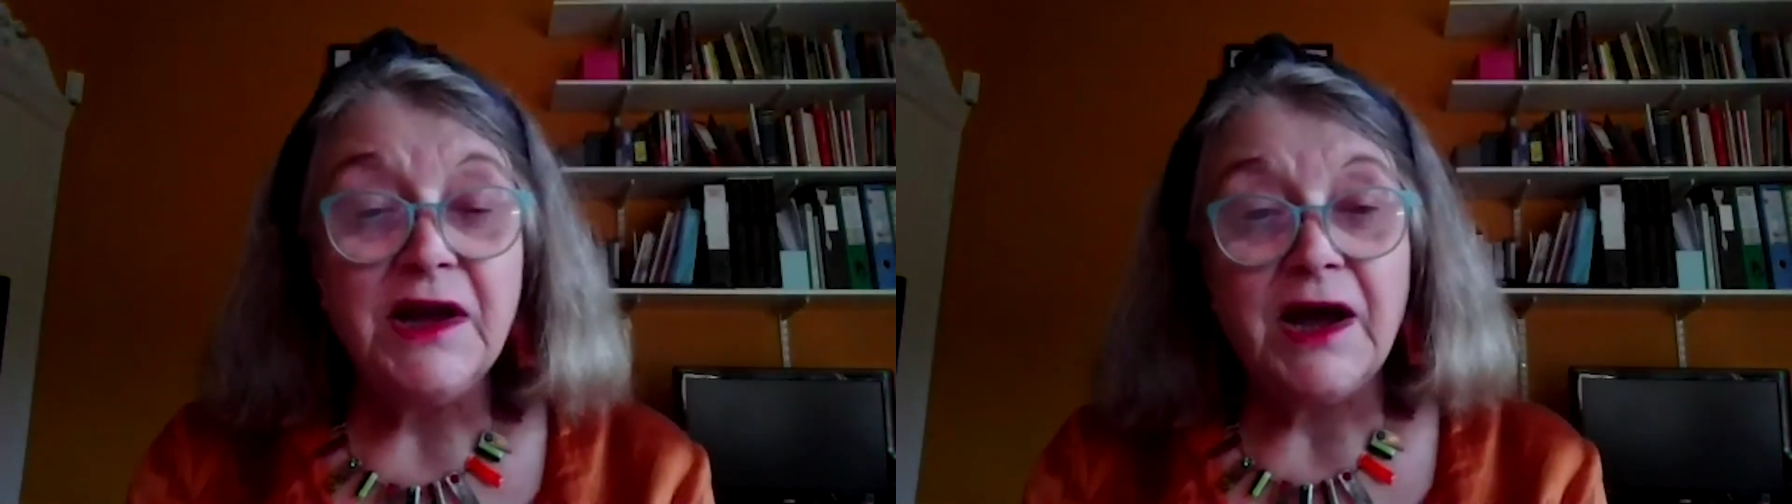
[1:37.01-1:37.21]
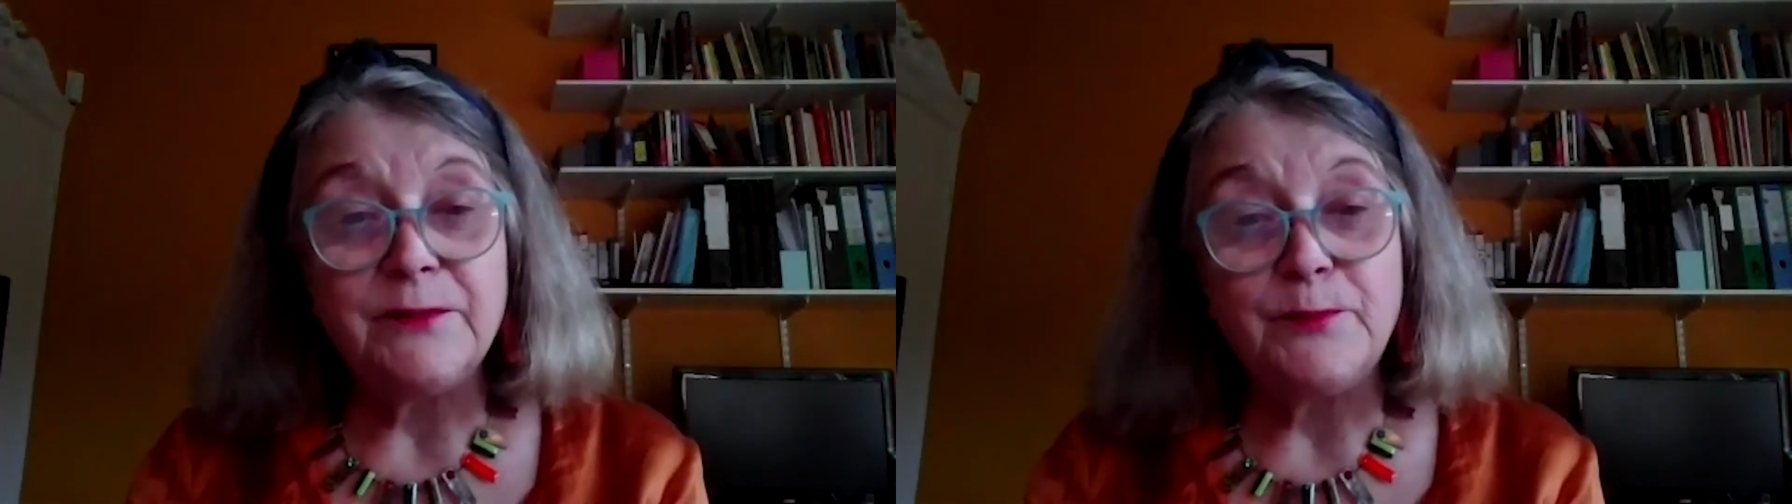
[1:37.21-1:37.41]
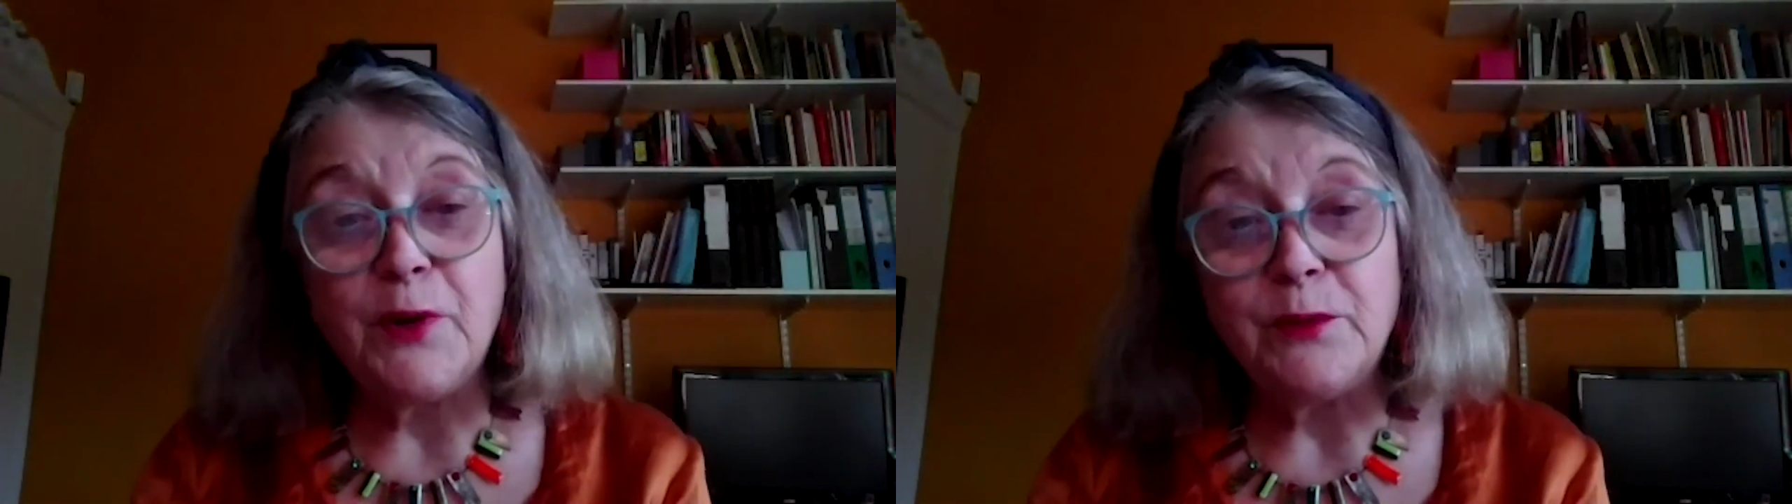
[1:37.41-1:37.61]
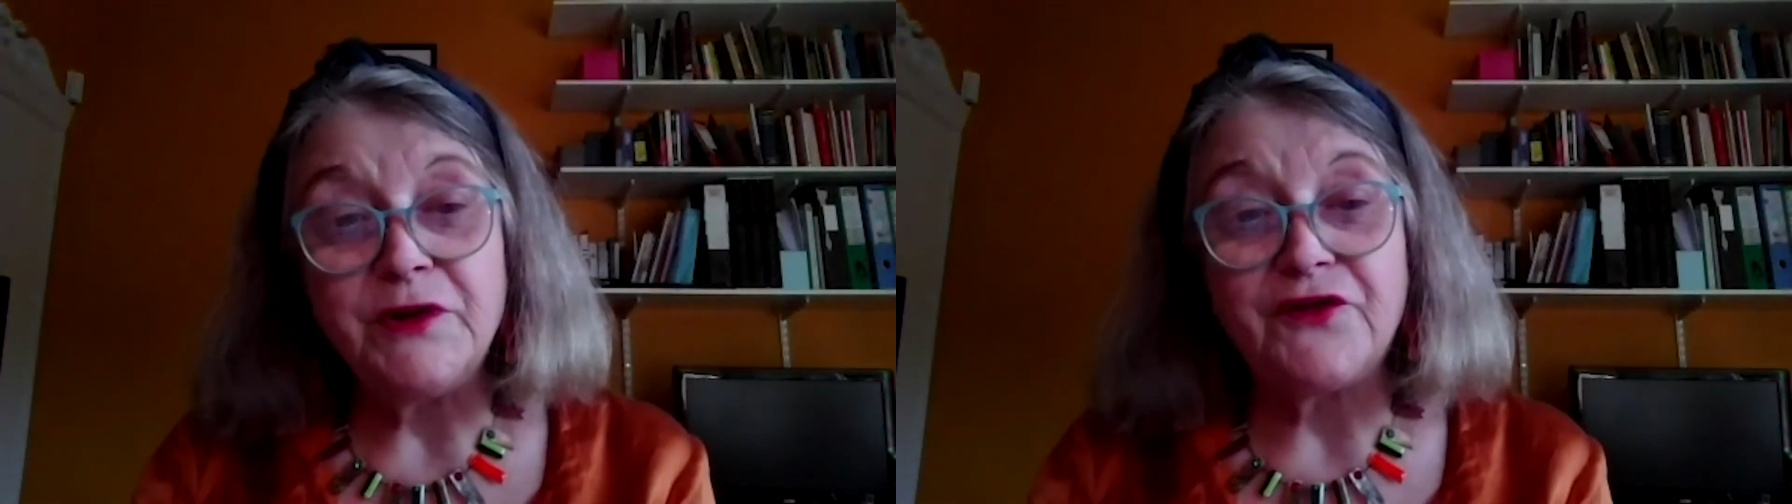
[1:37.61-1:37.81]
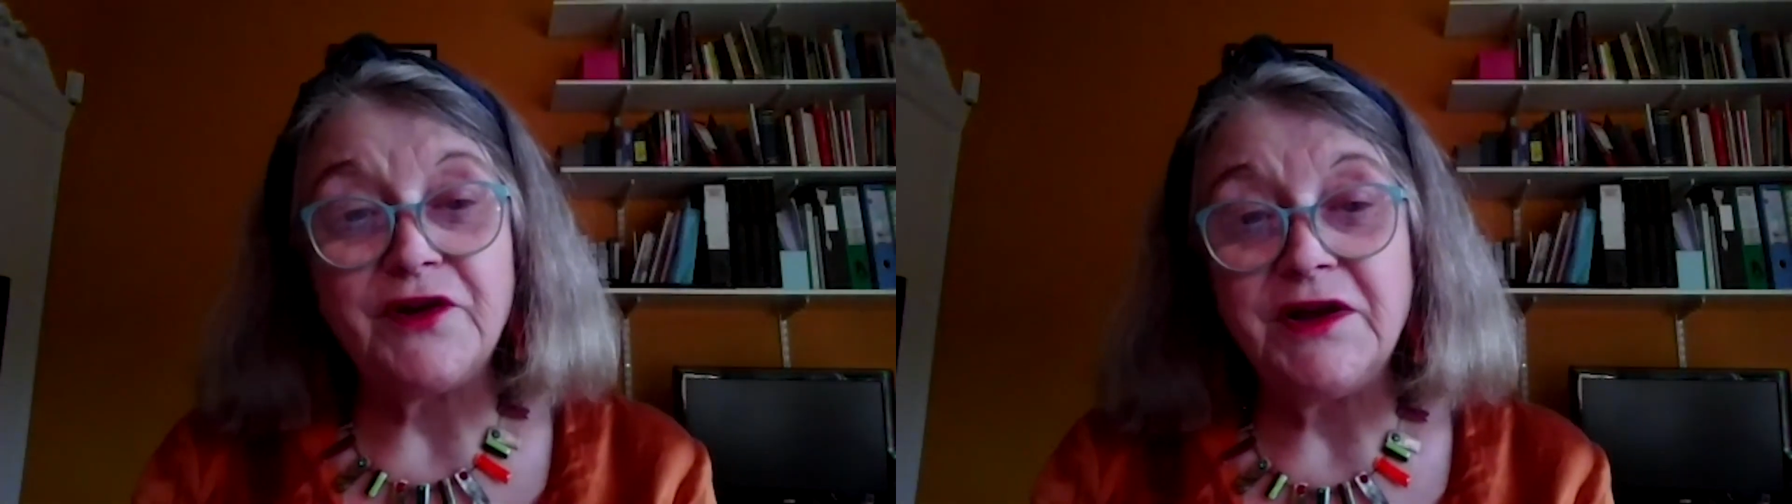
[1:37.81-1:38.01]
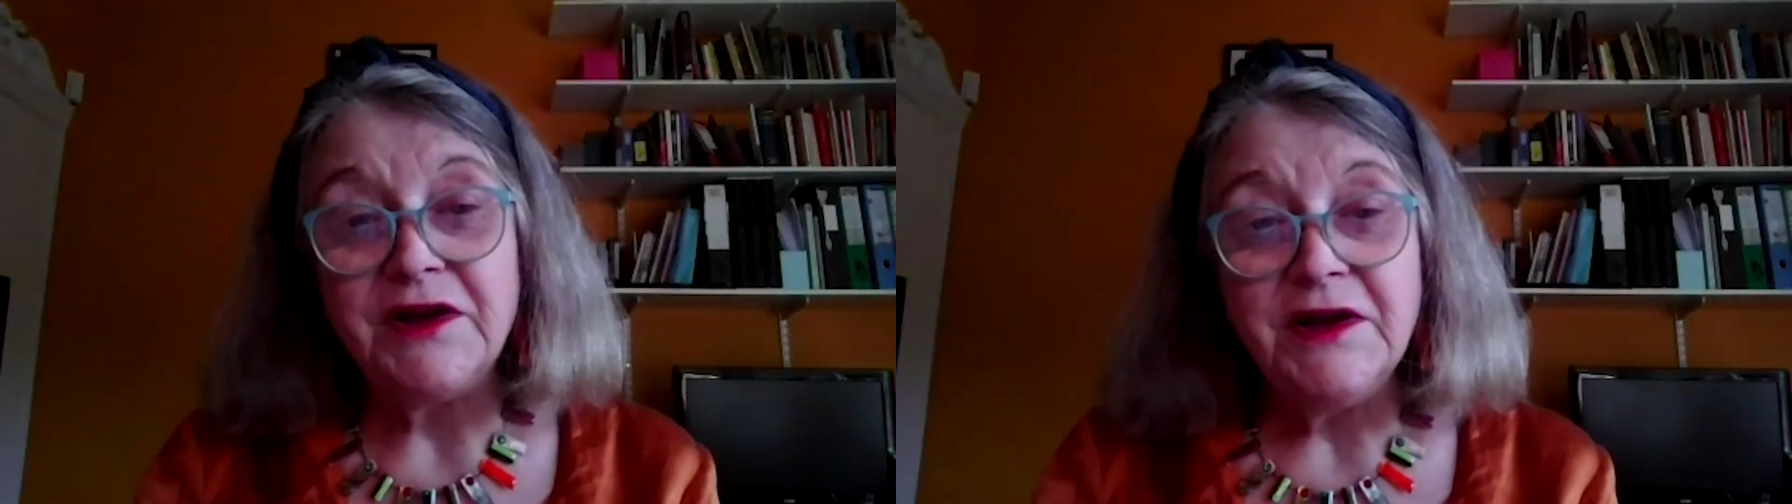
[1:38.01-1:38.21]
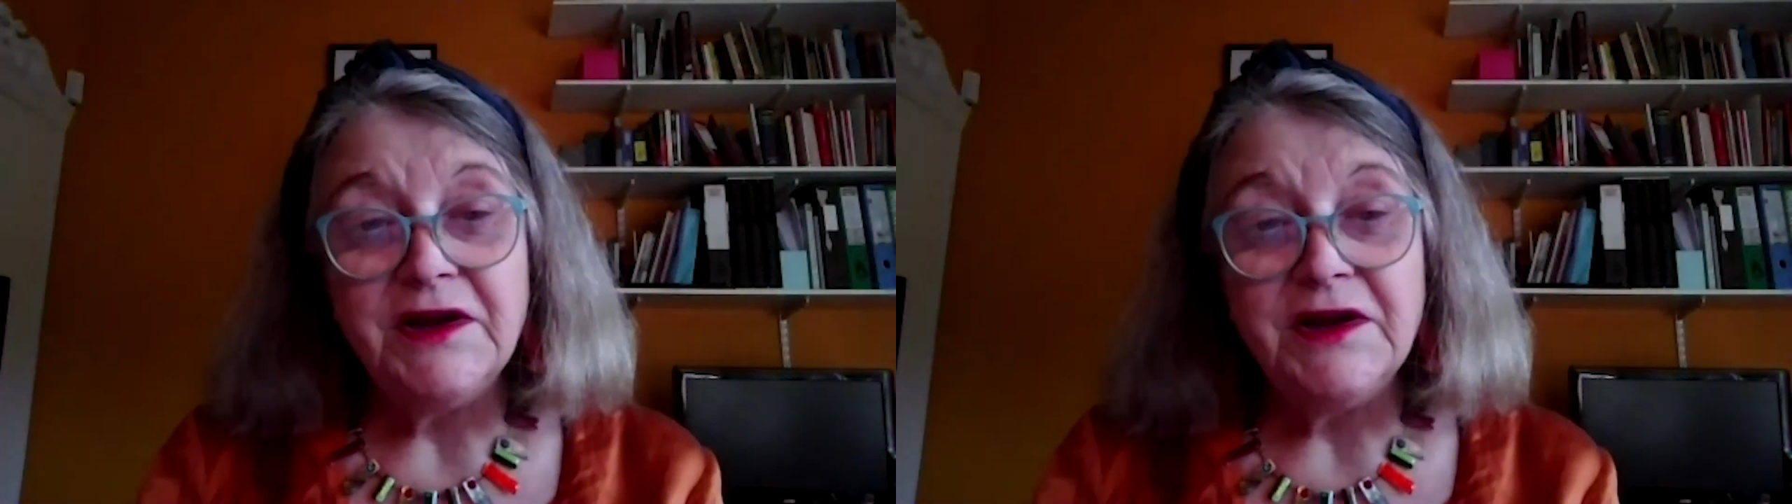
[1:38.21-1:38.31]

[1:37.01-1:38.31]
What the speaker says: and poetry